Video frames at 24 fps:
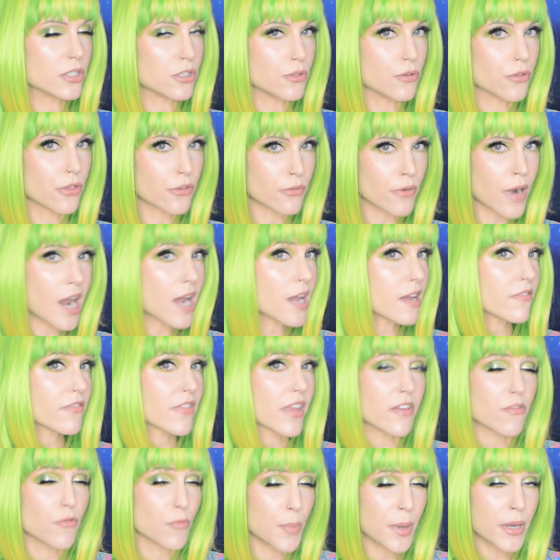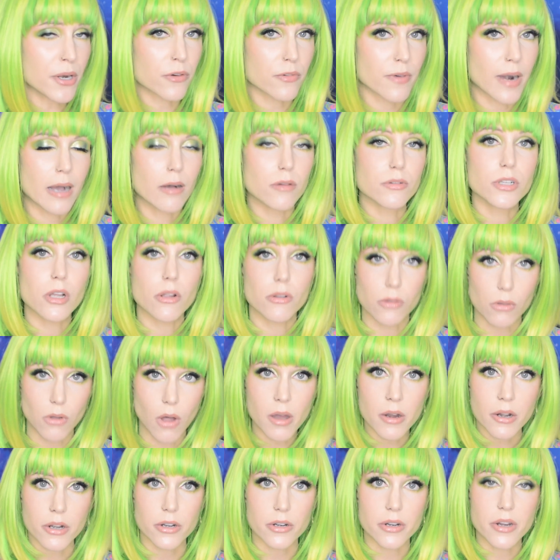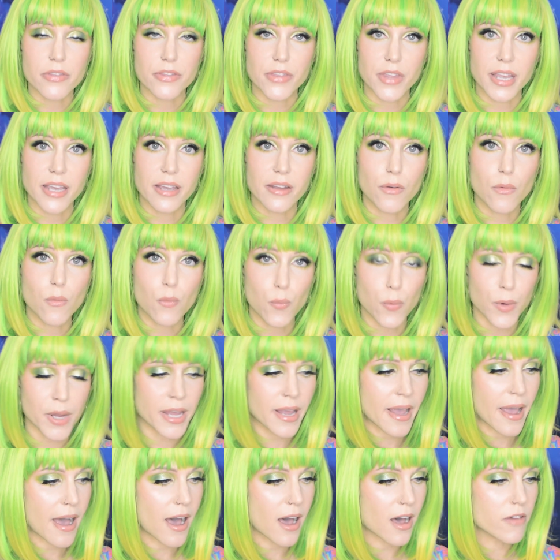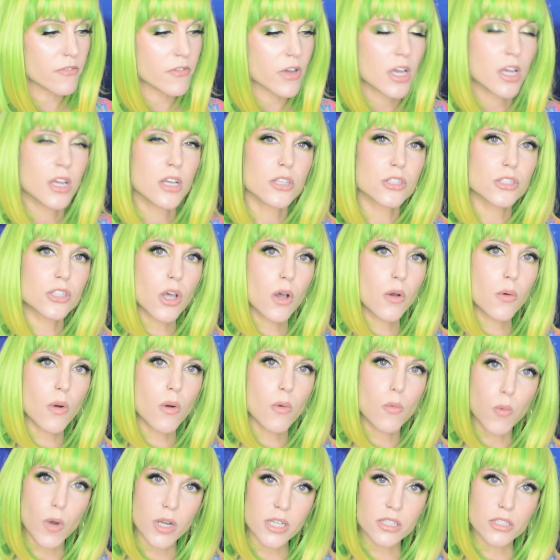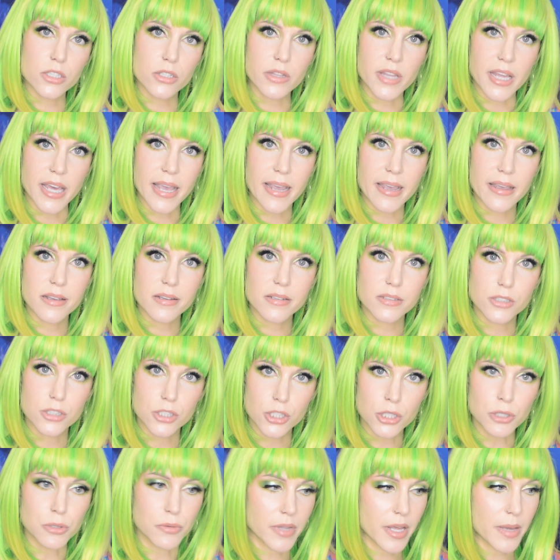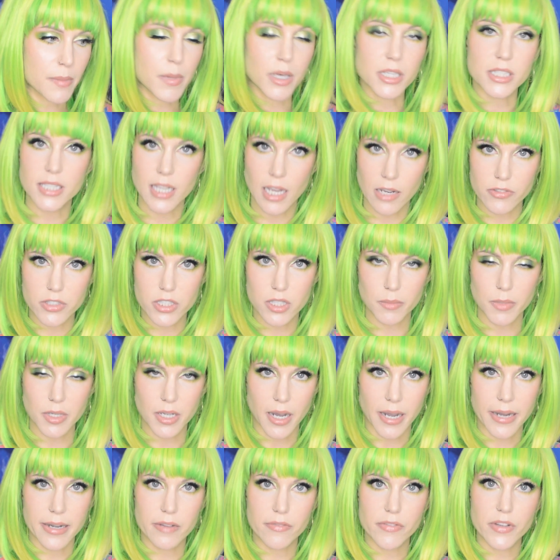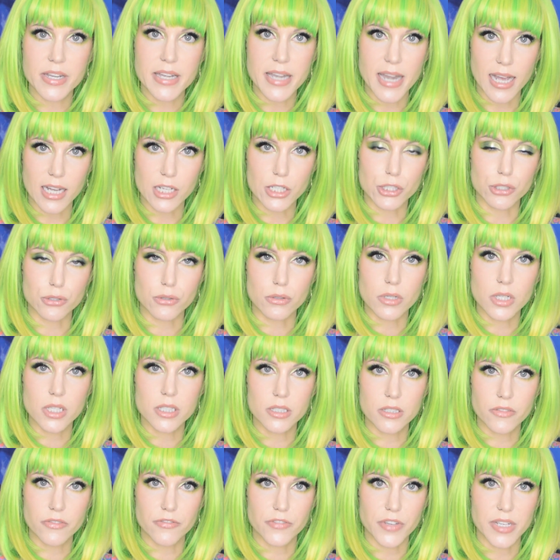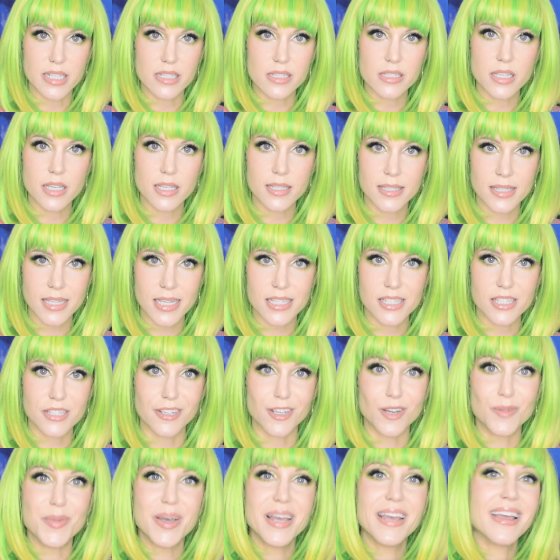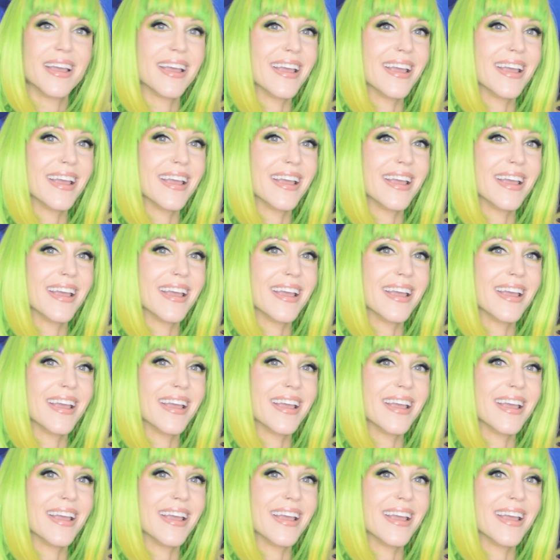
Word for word: to thrive. They've been around longer than we have. So what do? They must have some kind of a natural defense system.